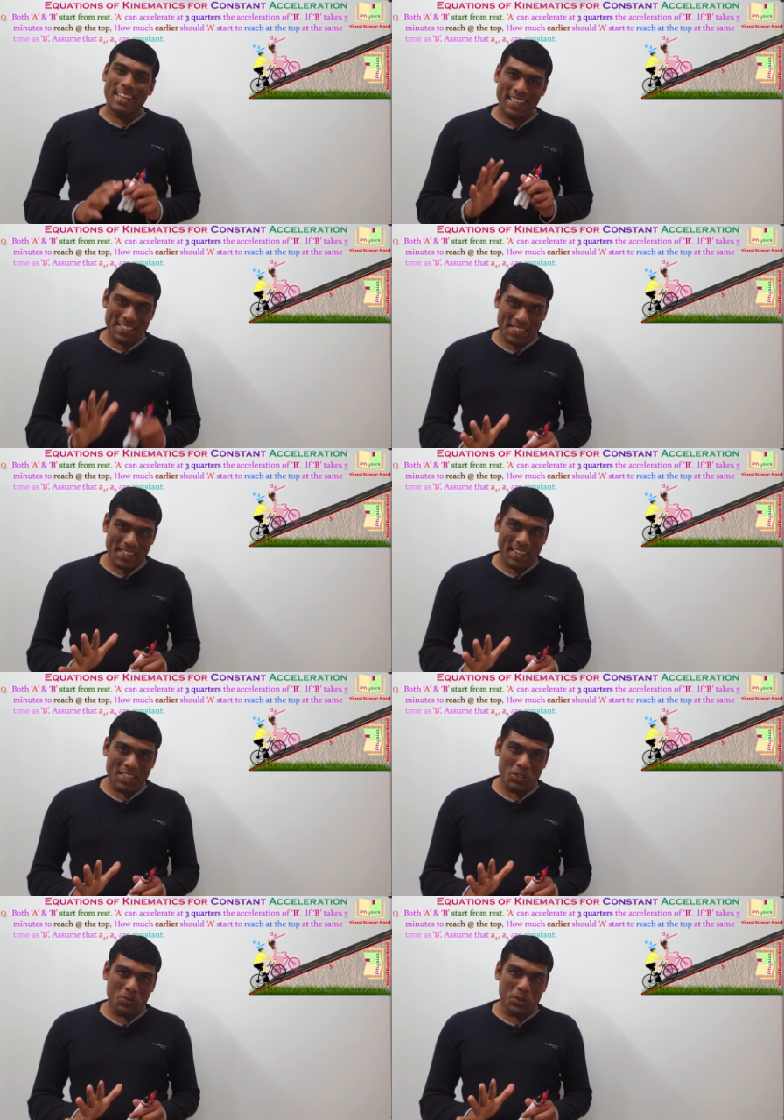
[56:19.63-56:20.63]
Here is the
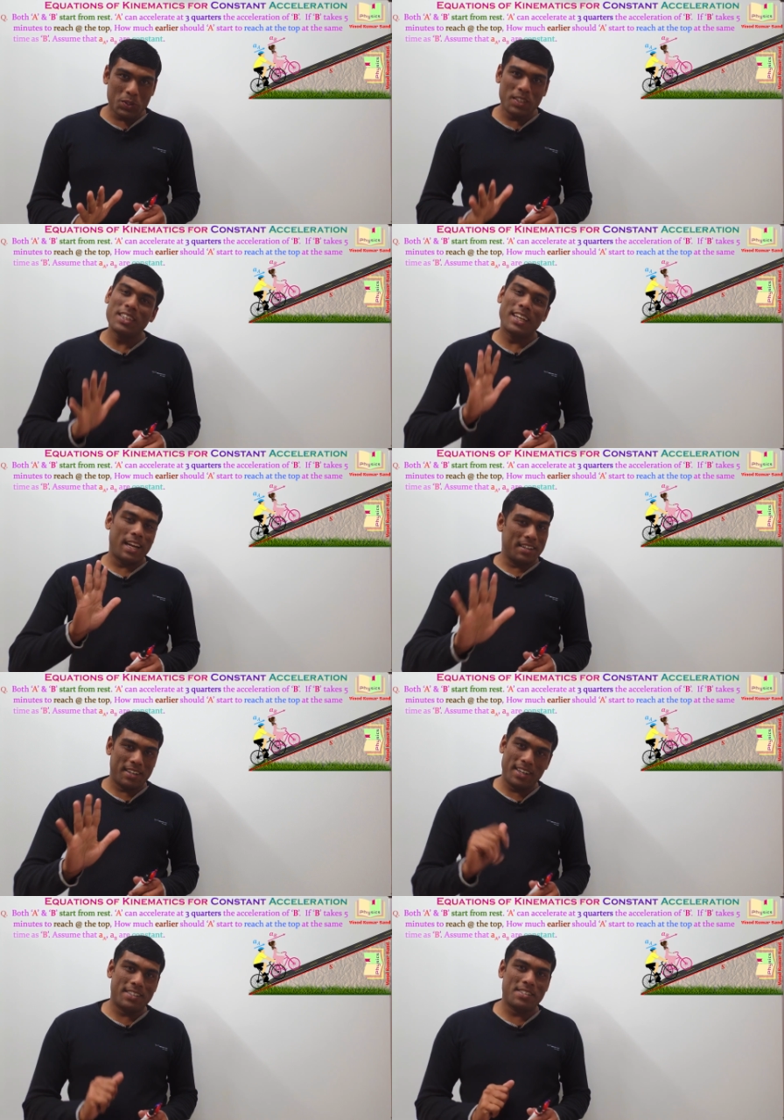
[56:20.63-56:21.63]
next question and
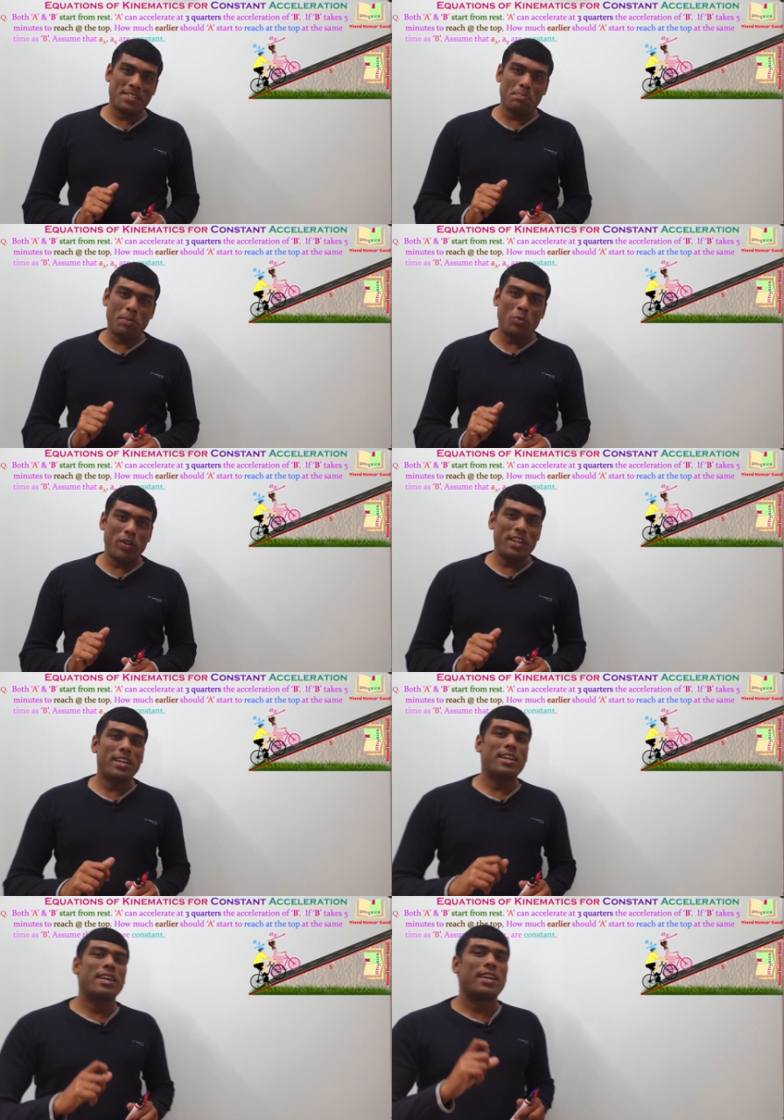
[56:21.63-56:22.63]
it's a simple one.
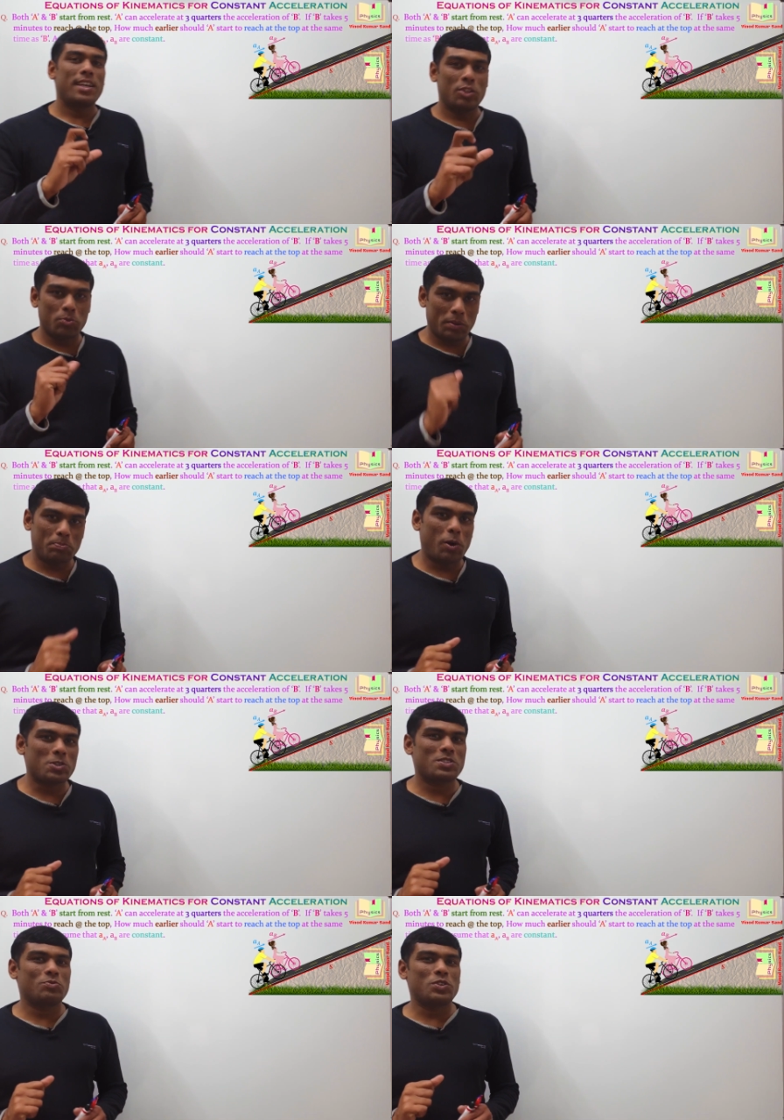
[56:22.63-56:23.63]
You may
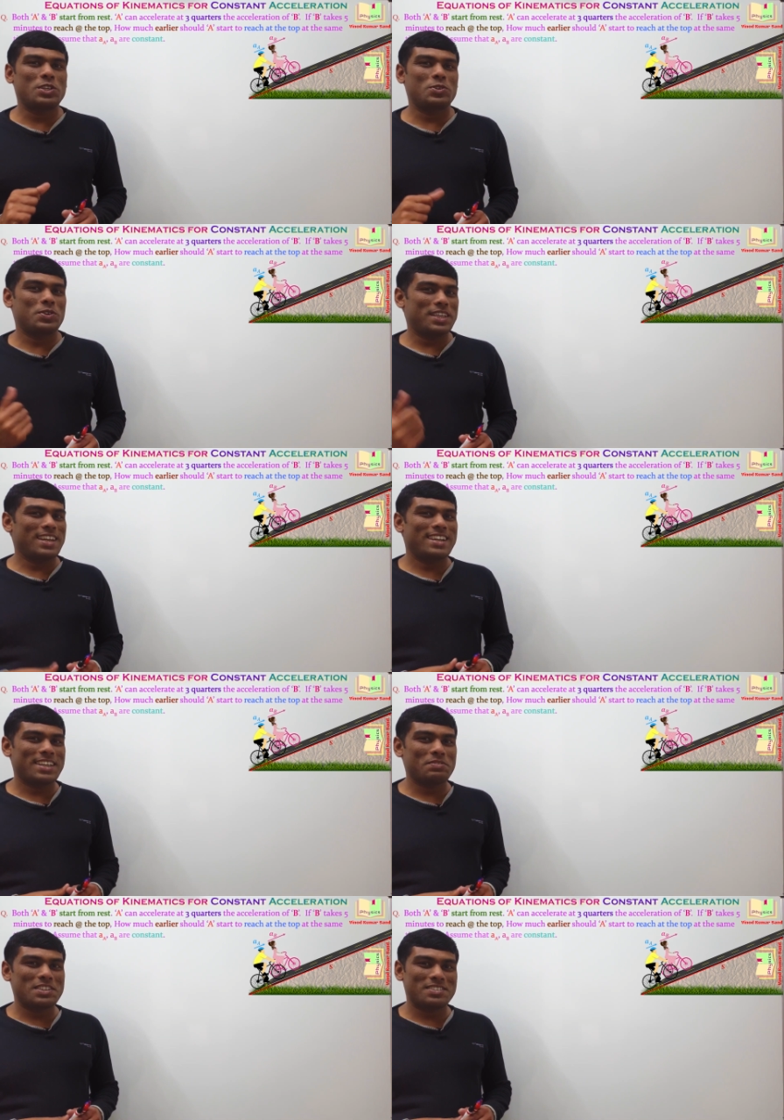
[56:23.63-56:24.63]
pause the video here
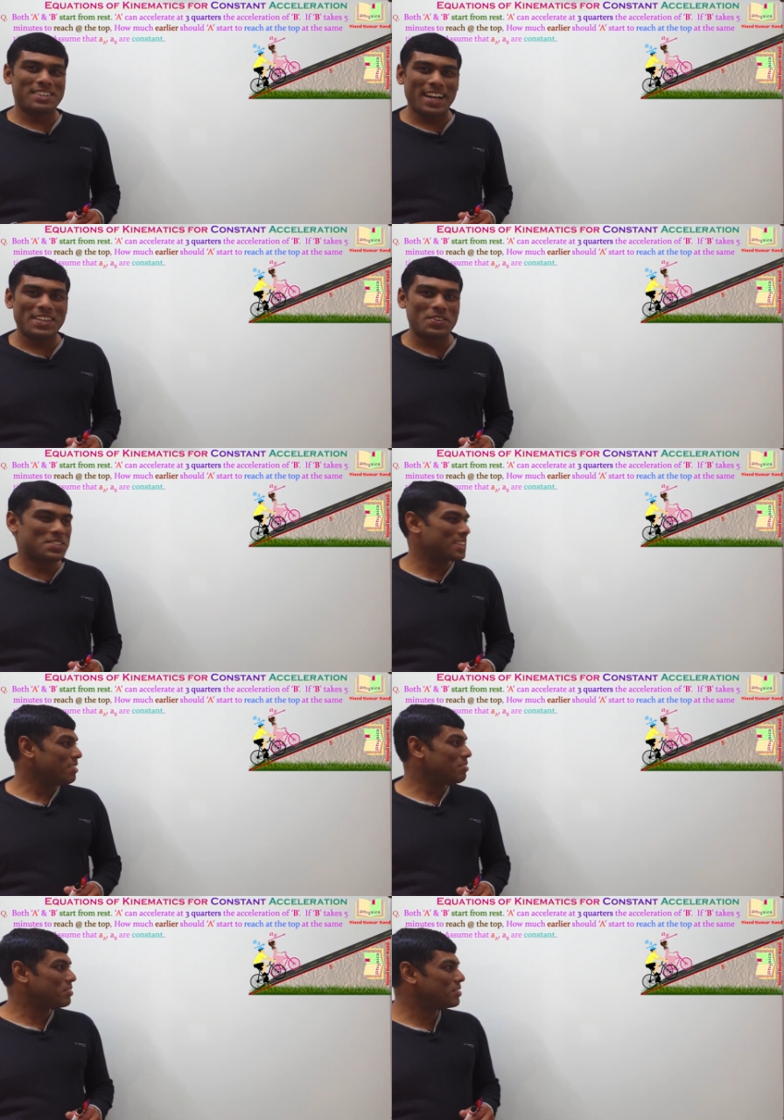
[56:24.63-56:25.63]
and give it a try
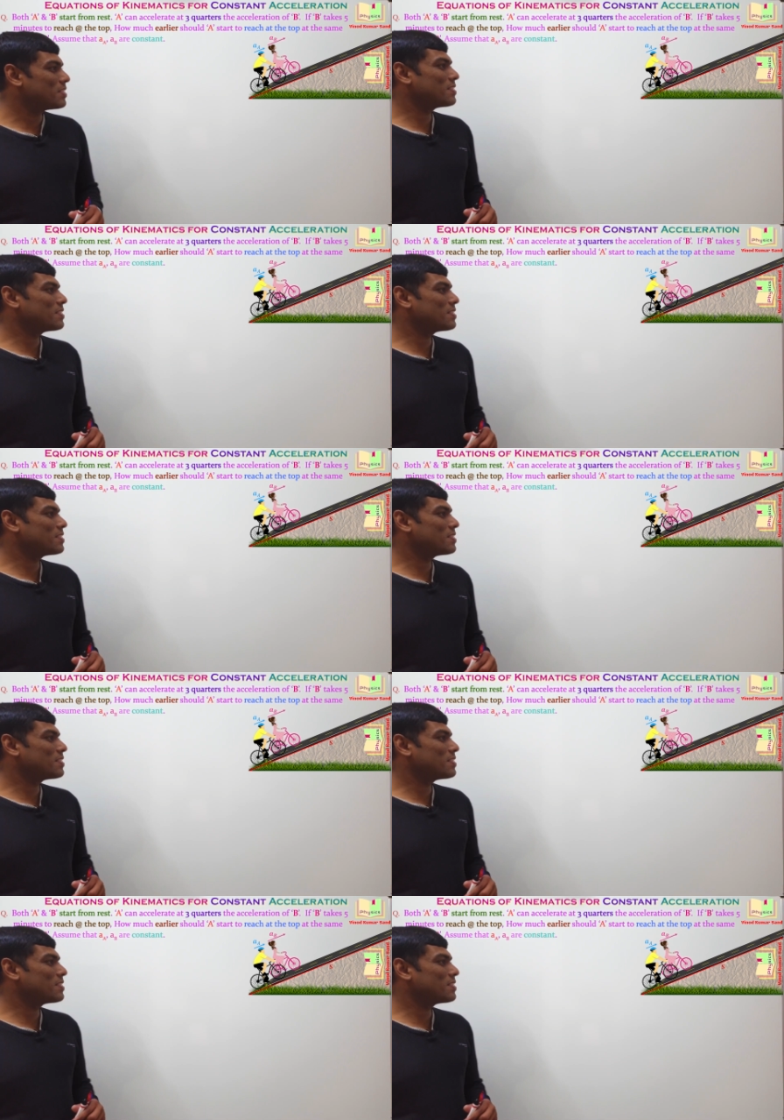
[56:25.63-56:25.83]
yourself.